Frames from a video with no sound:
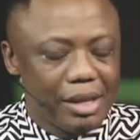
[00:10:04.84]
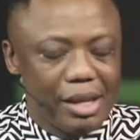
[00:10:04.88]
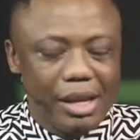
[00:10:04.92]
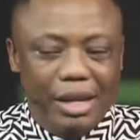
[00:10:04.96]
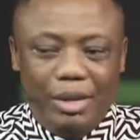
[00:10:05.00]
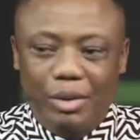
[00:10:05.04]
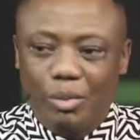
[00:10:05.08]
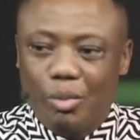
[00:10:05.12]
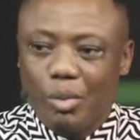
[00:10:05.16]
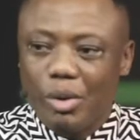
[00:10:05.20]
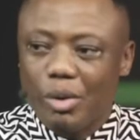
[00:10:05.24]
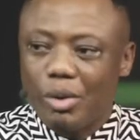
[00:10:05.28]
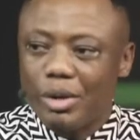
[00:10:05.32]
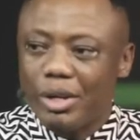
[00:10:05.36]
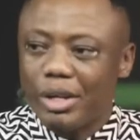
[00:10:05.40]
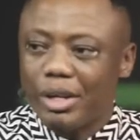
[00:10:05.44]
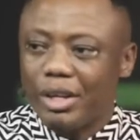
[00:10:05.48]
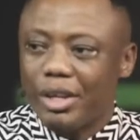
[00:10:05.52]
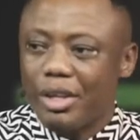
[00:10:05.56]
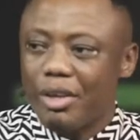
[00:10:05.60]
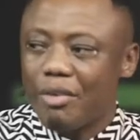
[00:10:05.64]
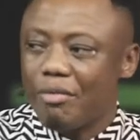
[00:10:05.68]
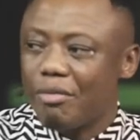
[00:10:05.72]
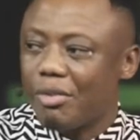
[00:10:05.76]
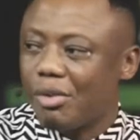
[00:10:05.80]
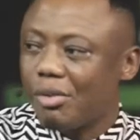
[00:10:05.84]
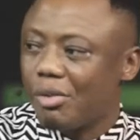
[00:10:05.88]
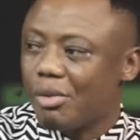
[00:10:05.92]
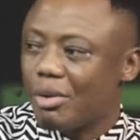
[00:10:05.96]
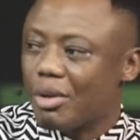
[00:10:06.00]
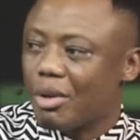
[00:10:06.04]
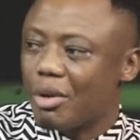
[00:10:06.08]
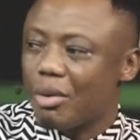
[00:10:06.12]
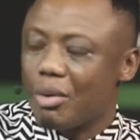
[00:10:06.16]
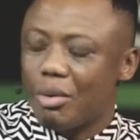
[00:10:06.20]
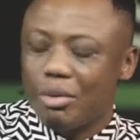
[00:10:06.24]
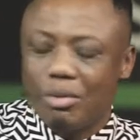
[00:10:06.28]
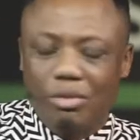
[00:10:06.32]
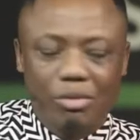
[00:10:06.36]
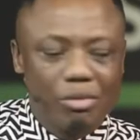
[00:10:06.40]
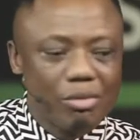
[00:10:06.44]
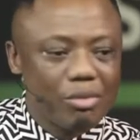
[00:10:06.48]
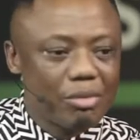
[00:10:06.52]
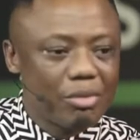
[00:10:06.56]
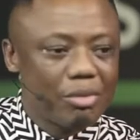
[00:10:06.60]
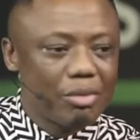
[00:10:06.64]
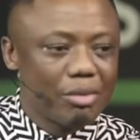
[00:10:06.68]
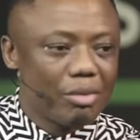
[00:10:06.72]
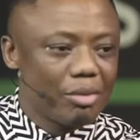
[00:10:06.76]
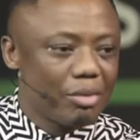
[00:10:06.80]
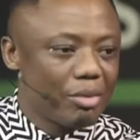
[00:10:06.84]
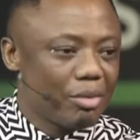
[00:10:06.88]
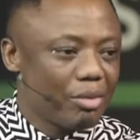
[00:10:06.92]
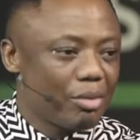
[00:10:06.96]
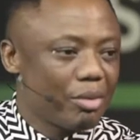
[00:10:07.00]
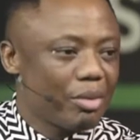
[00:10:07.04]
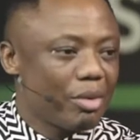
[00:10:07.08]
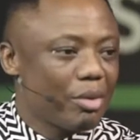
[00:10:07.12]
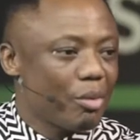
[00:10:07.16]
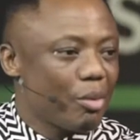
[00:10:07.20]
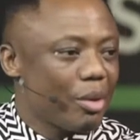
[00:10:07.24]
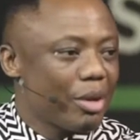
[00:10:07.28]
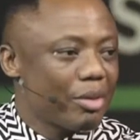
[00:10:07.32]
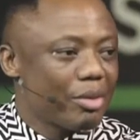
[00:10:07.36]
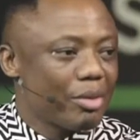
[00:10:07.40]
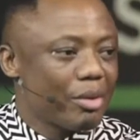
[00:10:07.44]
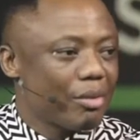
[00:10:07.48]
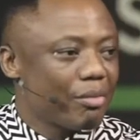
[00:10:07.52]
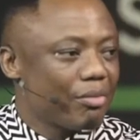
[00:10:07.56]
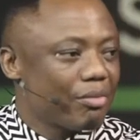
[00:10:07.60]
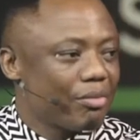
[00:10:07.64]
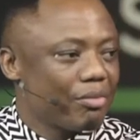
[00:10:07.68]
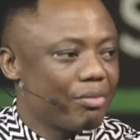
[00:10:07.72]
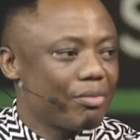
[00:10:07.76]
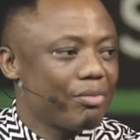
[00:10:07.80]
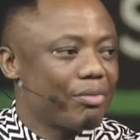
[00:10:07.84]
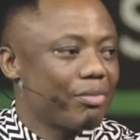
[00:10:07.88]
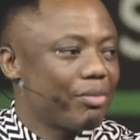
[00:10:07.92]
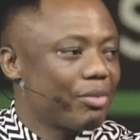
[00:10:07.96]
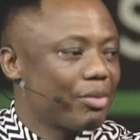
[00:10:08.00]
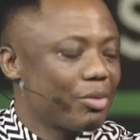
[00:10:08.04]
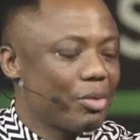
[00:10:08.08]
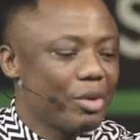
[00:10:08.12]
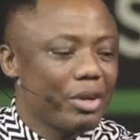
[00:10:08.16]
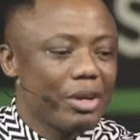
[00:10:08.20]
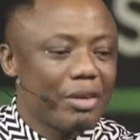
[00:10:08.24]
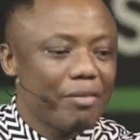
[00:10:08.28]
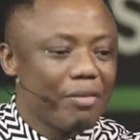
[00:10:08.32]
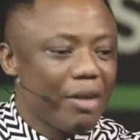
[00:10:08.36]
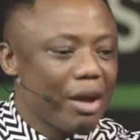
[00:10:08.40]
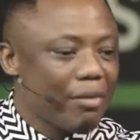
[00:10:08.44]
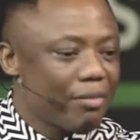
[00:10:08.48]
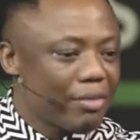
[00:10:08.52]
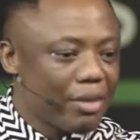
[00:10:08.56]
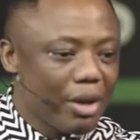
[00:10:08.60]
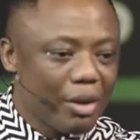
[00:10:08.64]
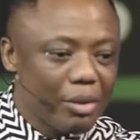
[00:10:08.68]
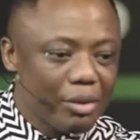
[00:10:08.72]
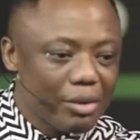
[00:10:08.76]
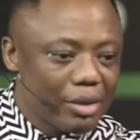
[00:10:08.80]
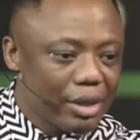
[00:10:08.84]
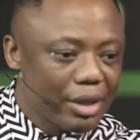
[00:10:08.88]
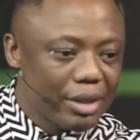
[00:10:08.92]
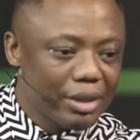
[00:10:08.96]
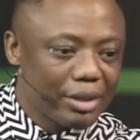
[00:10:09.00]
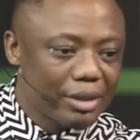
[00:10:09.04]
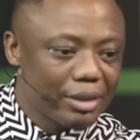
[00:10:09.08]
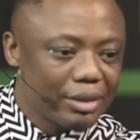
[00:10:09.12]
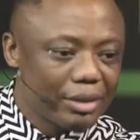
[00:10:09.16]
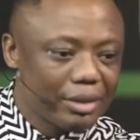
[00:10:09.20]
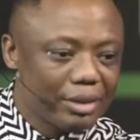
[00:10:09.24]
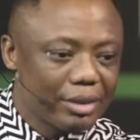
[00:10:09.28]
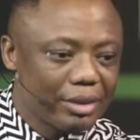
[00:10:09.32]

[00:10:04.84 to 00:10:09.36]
And we're going to give you clothes to the worth of 25,000.